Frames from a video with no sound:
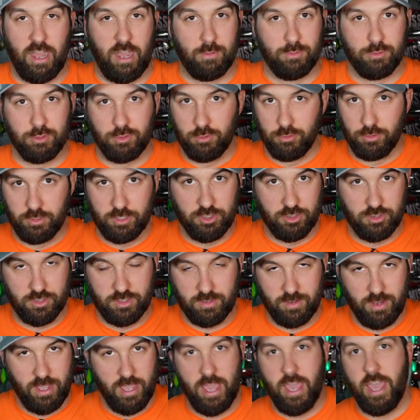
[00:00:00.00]
absolutely just
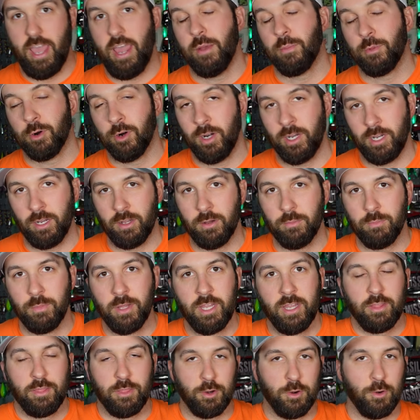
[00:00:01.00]
hammering them.
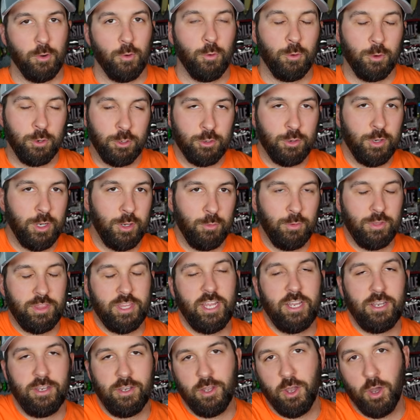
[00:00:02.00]
They're ordering what
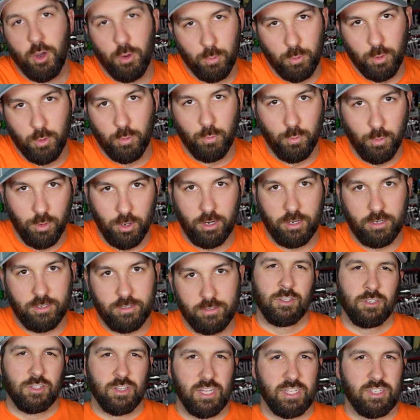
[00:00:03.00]
they know will
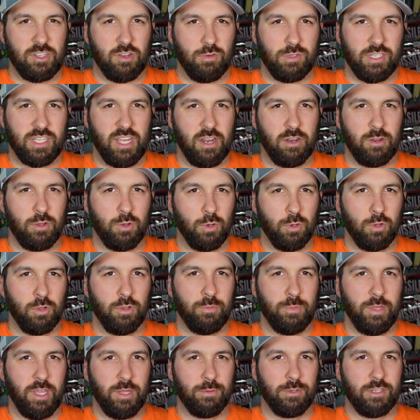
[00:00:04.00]
work. So that's always kind of cool
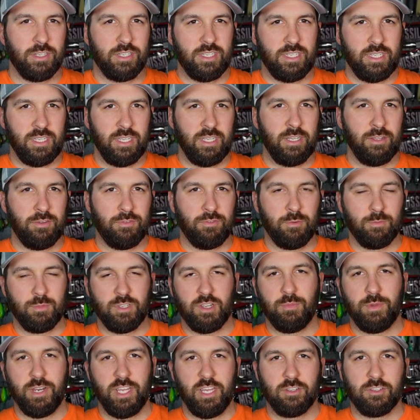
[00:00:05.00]
to be able to see from
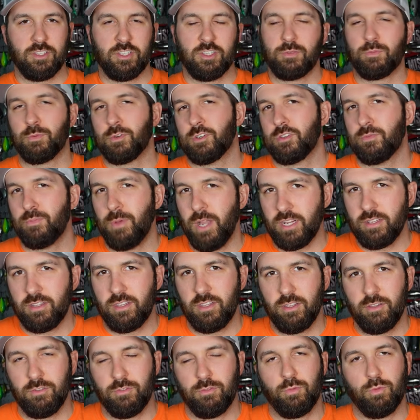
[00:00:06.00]
somebody else's
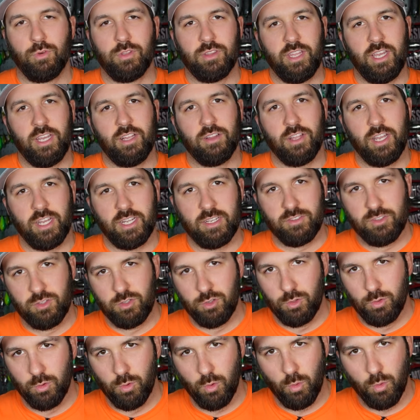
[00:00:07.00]
perspective what they like
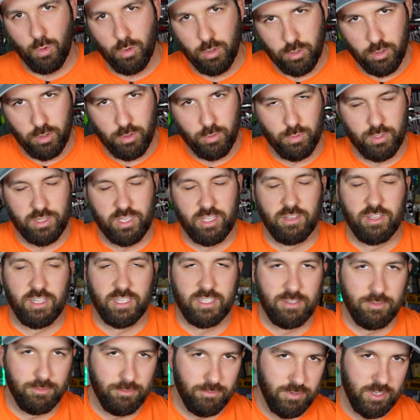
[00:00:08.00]
to order, what they
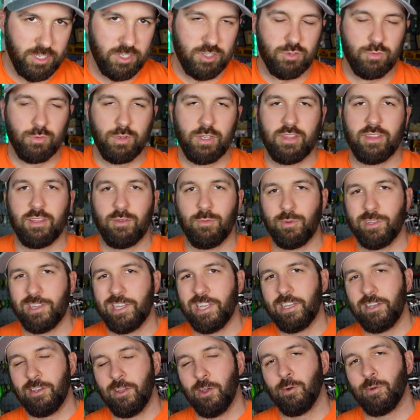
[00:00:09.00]
like to fish with, and what
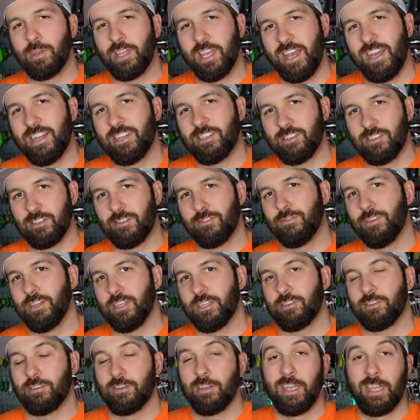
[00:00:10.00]
they know catches
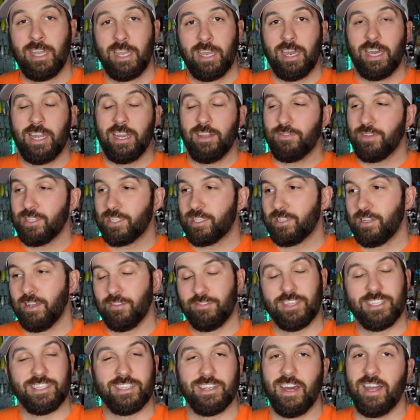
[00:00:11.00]
fish. And if it's
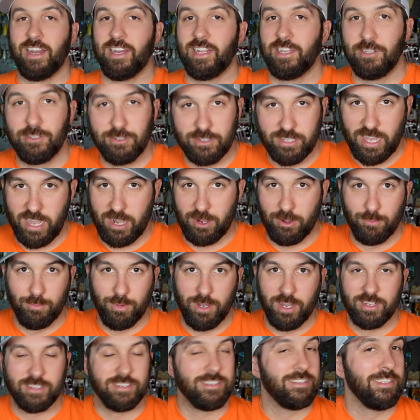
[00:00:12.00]
stuff that's not in your tackle
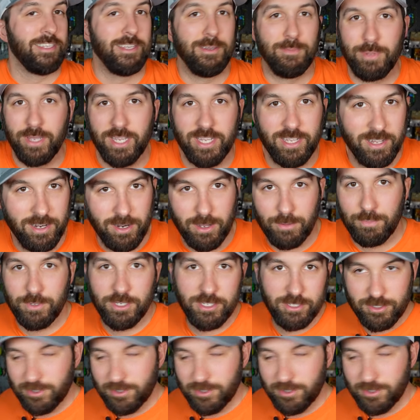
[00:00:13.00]
box, you pick it up and